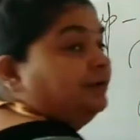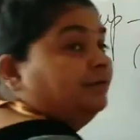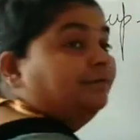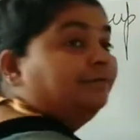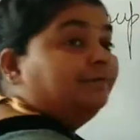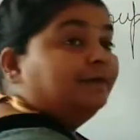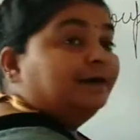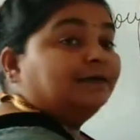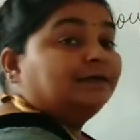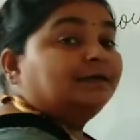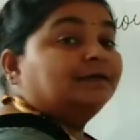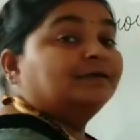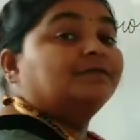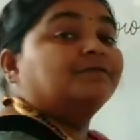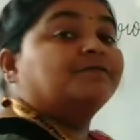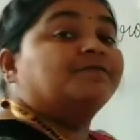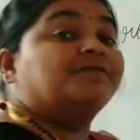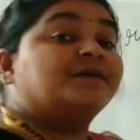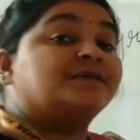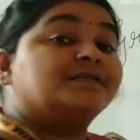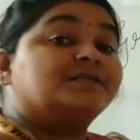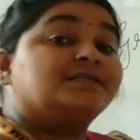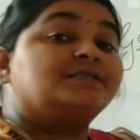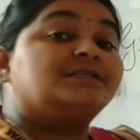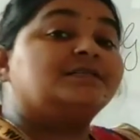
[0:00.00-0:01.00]
But
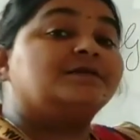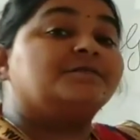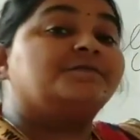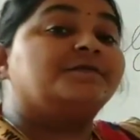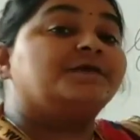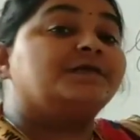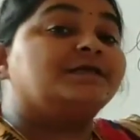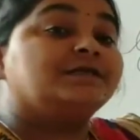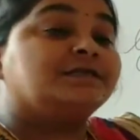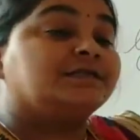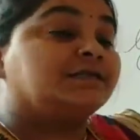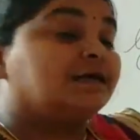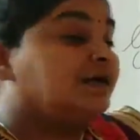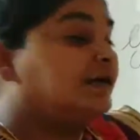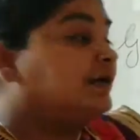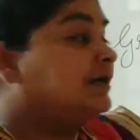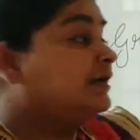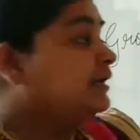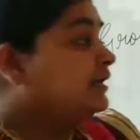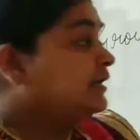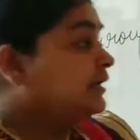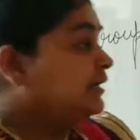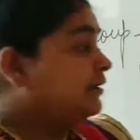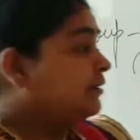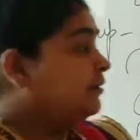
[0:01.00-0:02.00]
vegetables
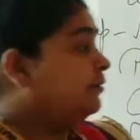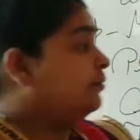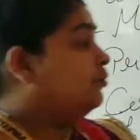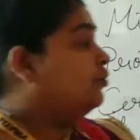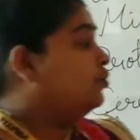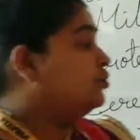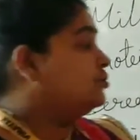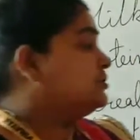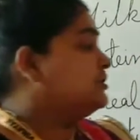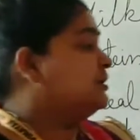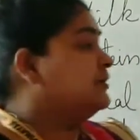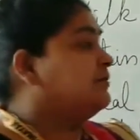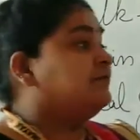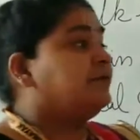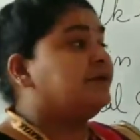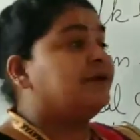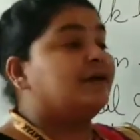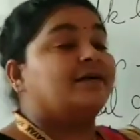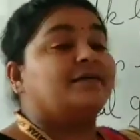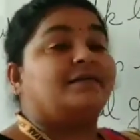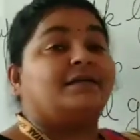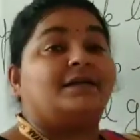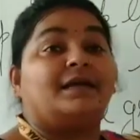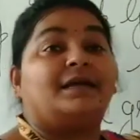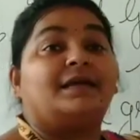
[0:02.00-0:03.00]
mostly we
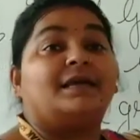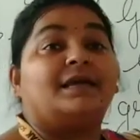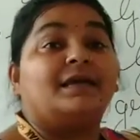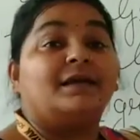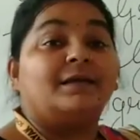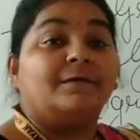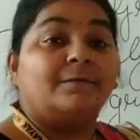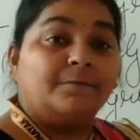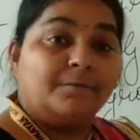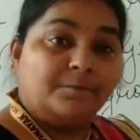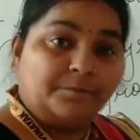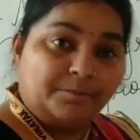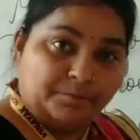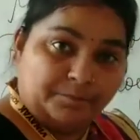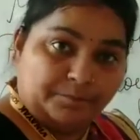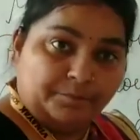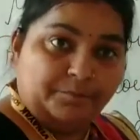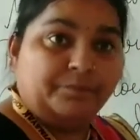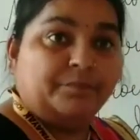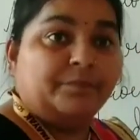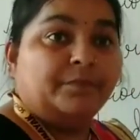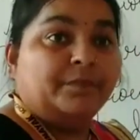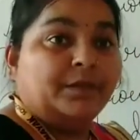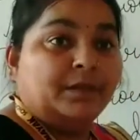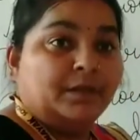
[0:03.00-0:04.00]
are taking
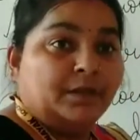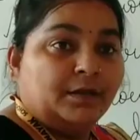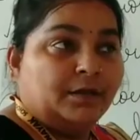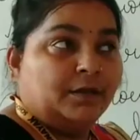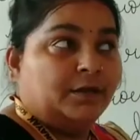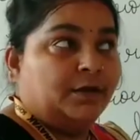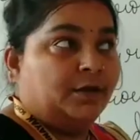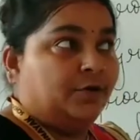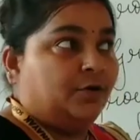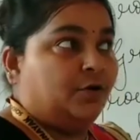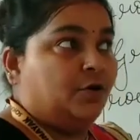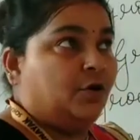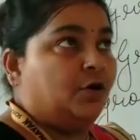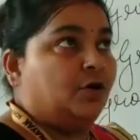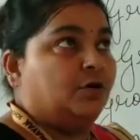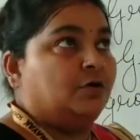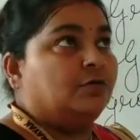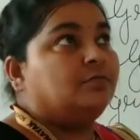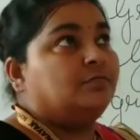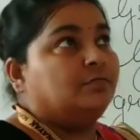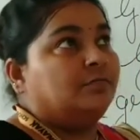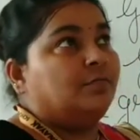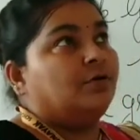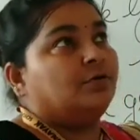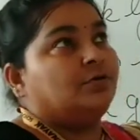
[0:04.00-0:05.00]

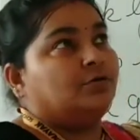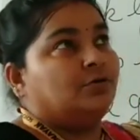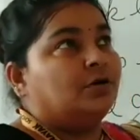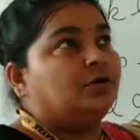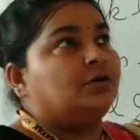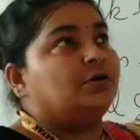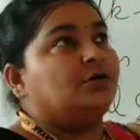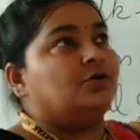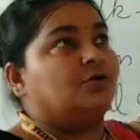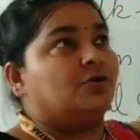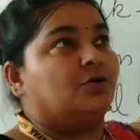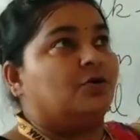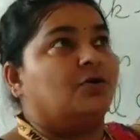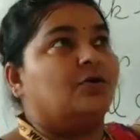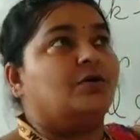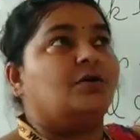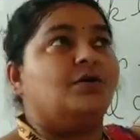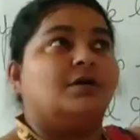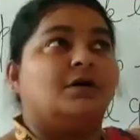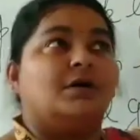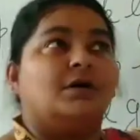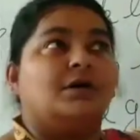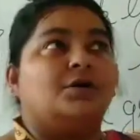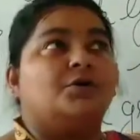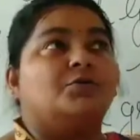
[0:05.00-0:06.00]
raw, no, not
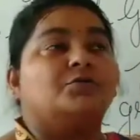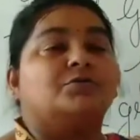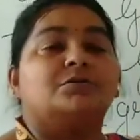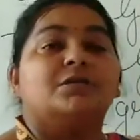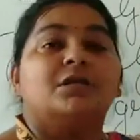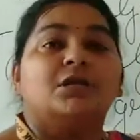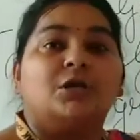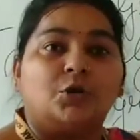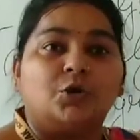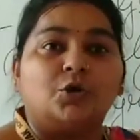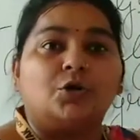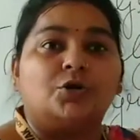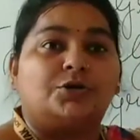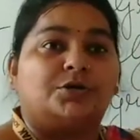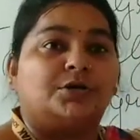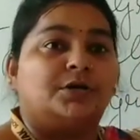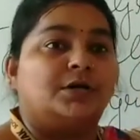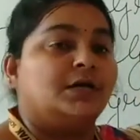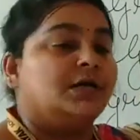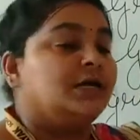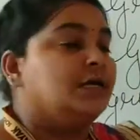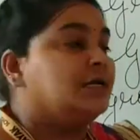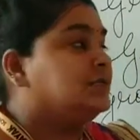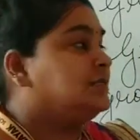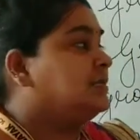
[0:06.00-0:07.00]
raw, usually cooked.
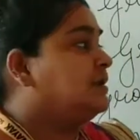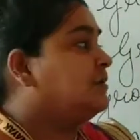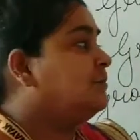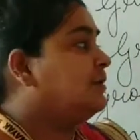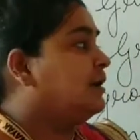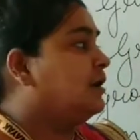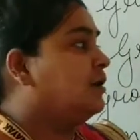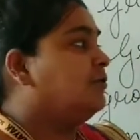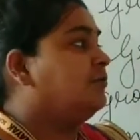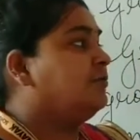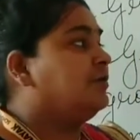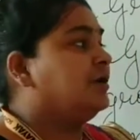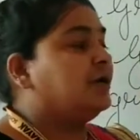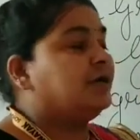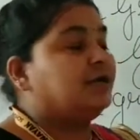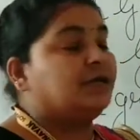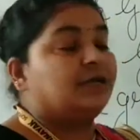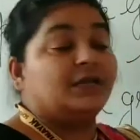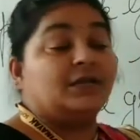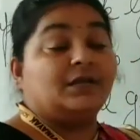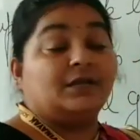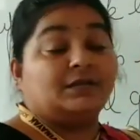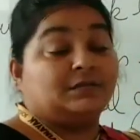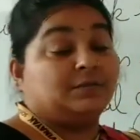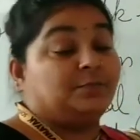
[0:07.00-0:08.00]
Somehow we are
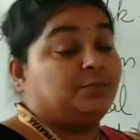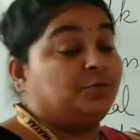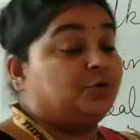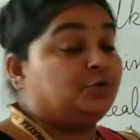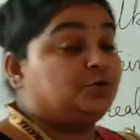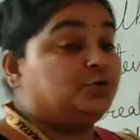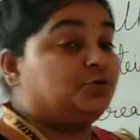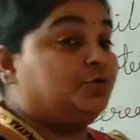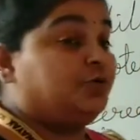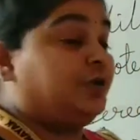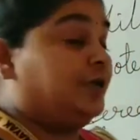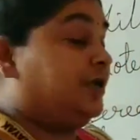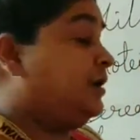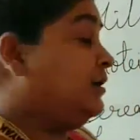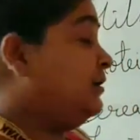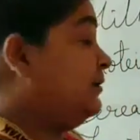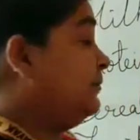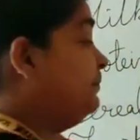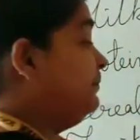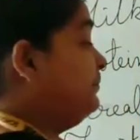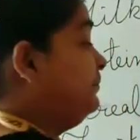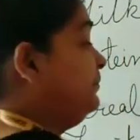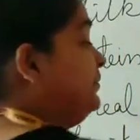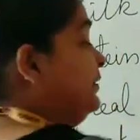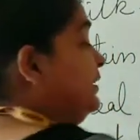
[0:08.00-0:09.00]
supposed to
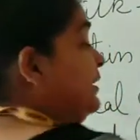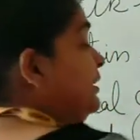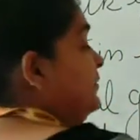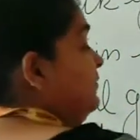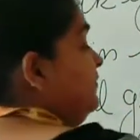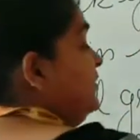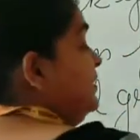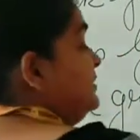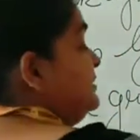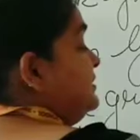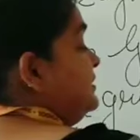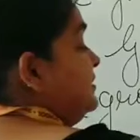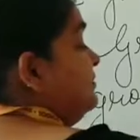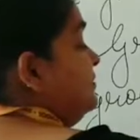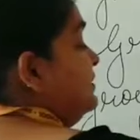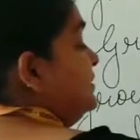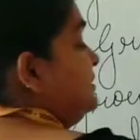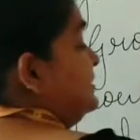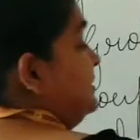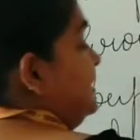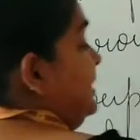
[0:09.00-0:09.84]
take vegetables